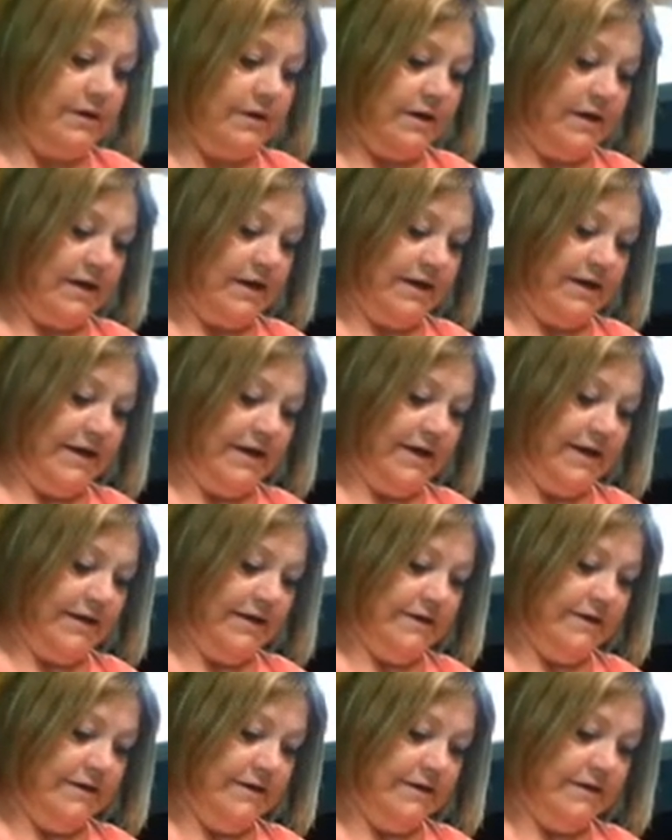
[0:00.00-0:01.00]
I add
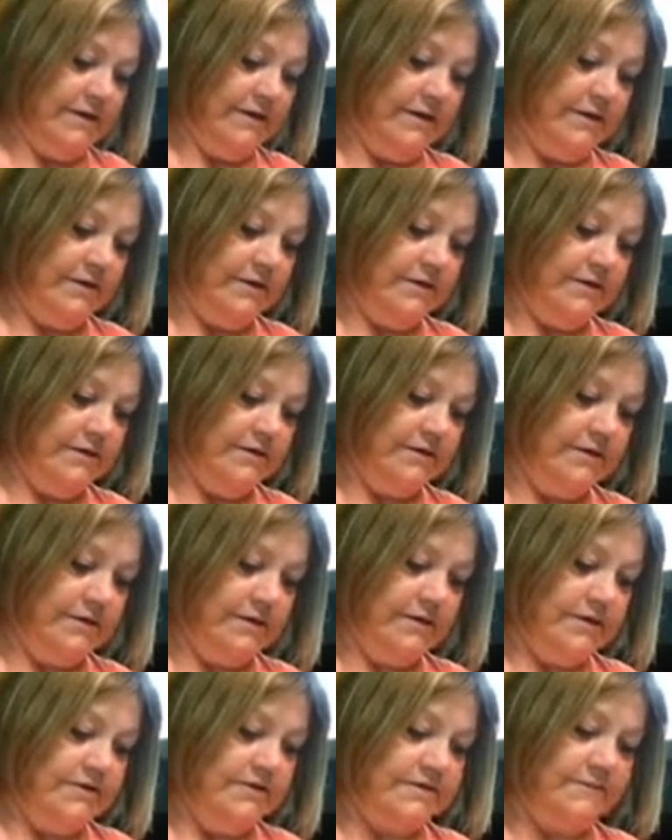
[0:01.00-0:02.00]

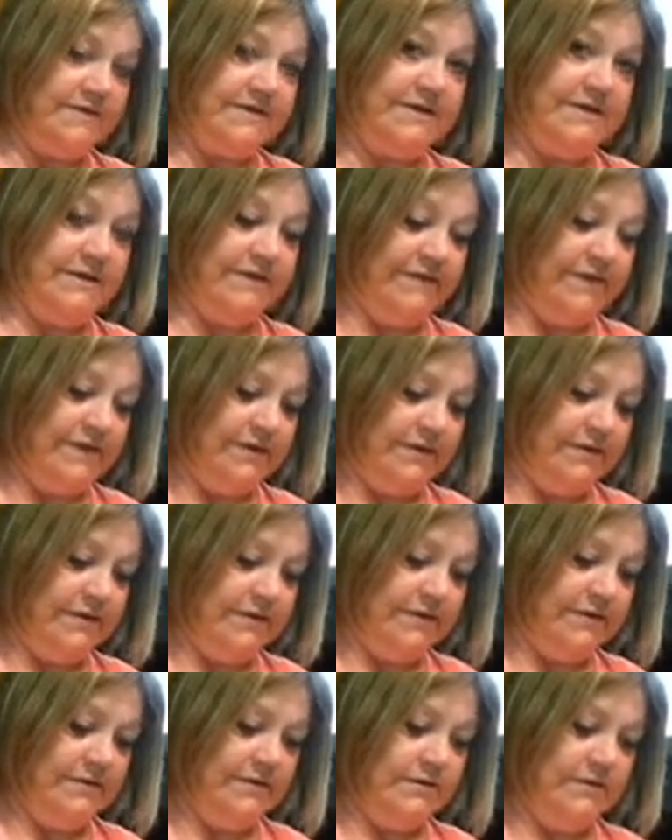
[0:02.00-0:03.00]
some stevia.
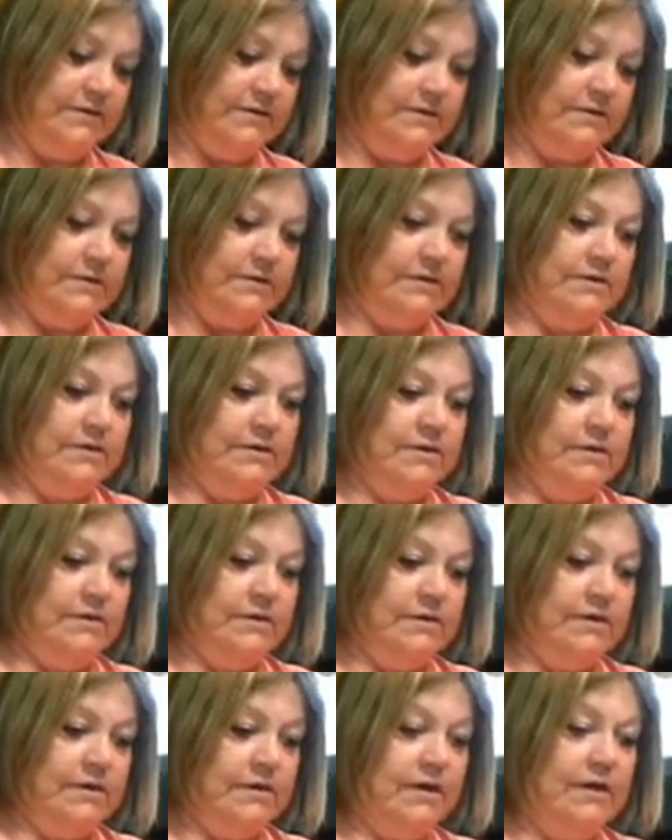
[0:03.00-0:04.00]

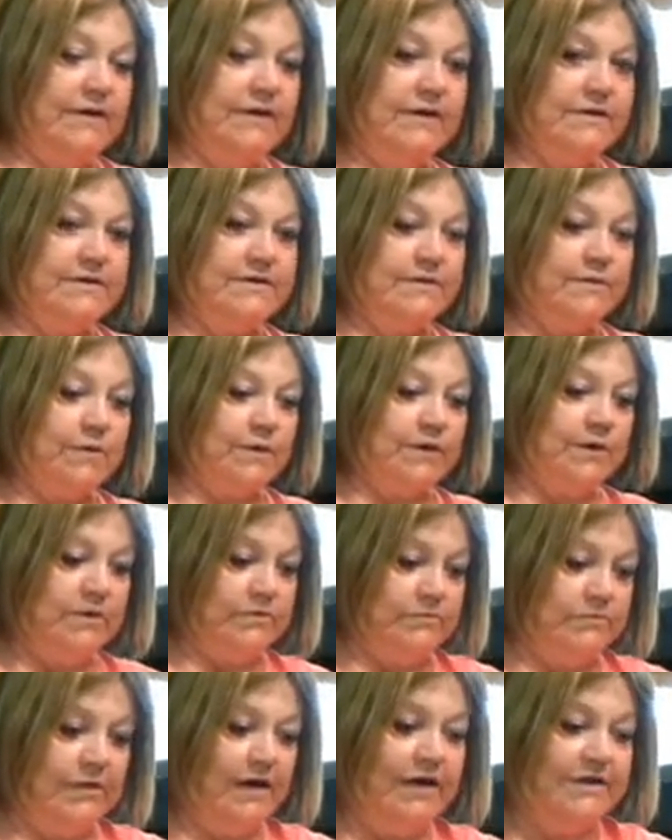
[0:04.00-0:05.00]
And this is where
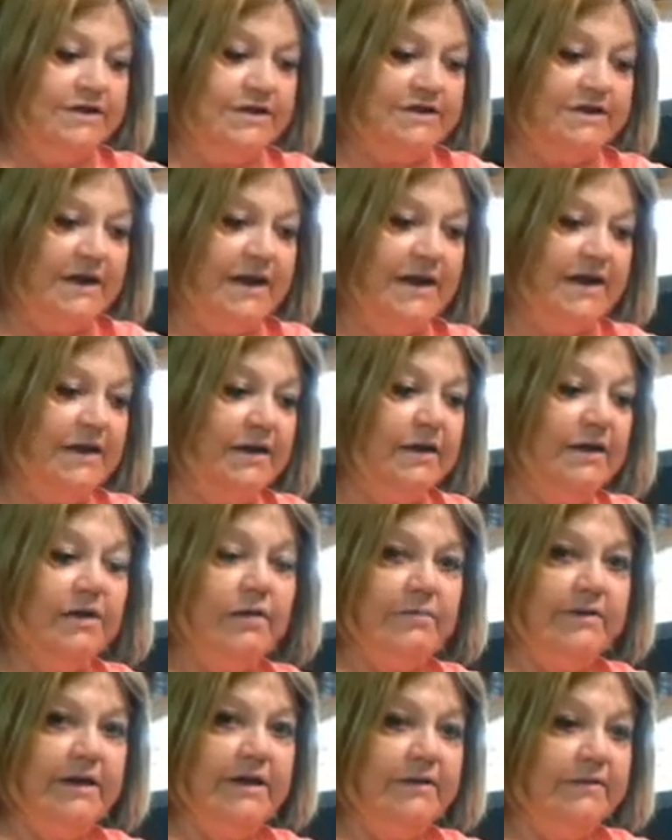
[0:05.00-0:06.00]
I just add a little
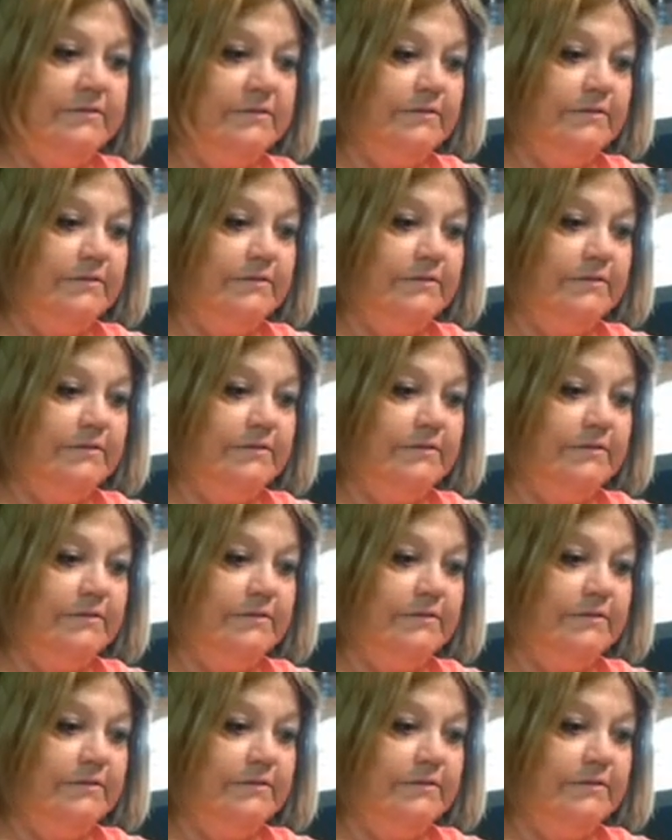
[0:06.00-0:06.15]
bit.